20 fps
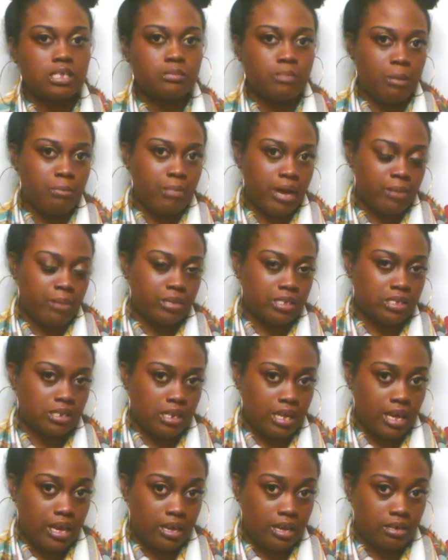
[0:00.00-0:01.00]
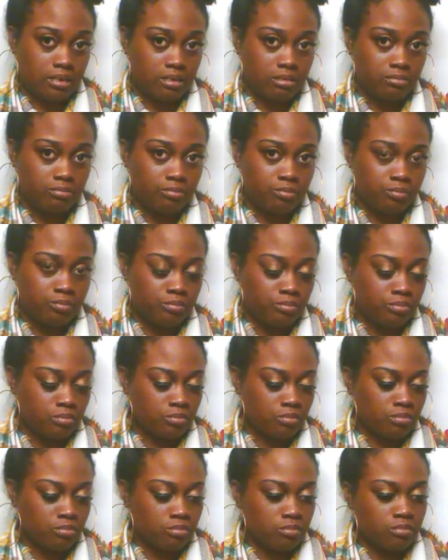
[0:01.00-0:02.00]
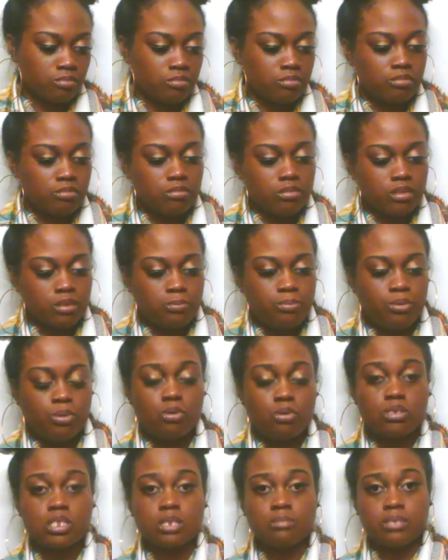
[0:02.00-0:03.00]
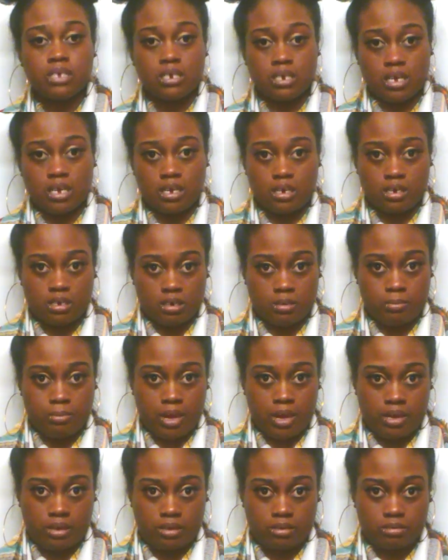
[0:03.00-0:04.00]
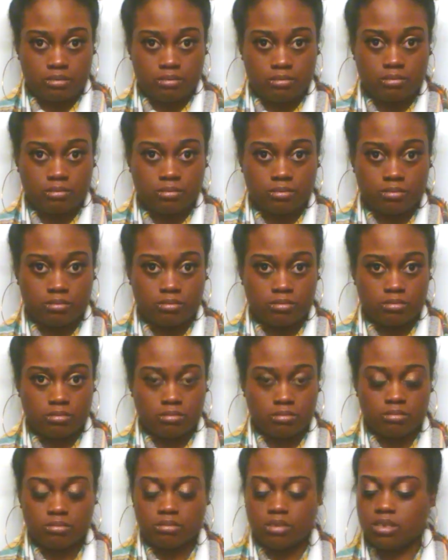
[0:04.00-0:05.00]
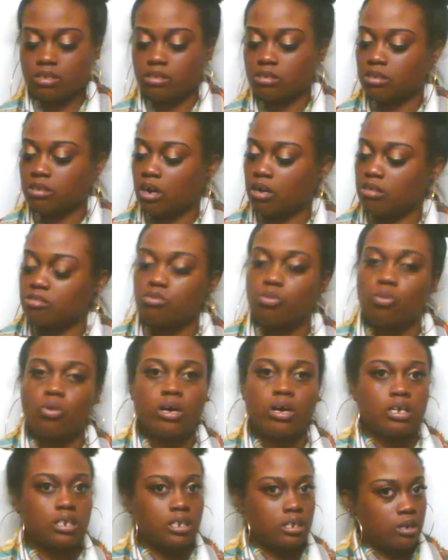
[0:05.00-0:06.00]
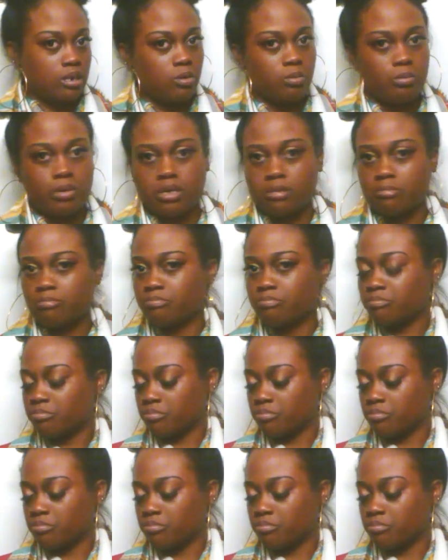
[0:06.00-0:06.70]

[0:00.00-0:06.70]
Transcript: my baby's leg, pulls him to the end of the bed, and starts wailing on me.